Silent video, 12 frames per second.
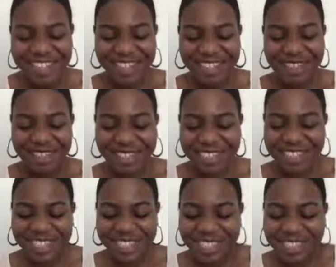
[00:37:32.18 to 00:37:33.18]
So
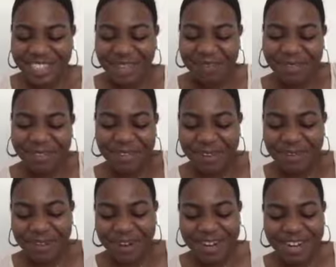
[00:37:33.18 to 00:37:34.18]
just to jump
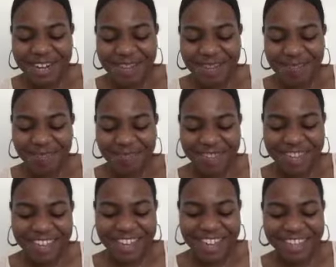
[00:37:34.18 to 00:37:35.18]
to
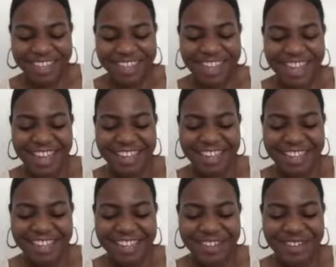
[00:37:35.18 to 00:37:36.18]
kind of the
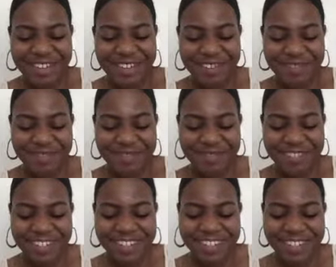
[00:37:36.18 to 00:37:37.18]
ending of
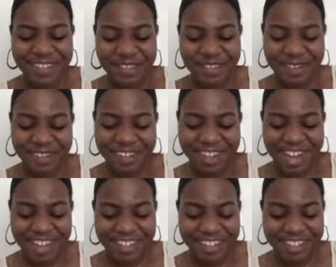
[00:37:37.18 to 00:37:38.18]
your
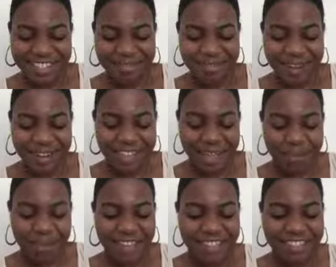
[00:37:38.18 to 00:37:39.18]
college experience
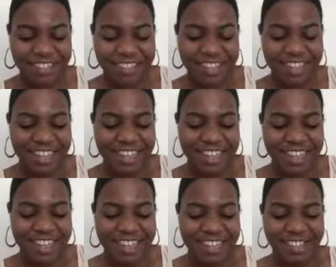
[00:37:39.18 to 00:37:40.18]
at Penn State.
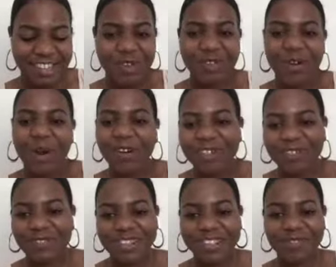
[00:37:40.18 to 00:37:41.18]
So the arts
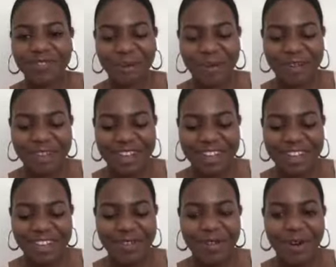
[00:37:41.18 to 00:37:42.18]
festival,
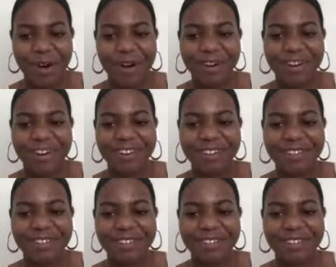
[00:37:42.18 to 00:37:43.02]
you are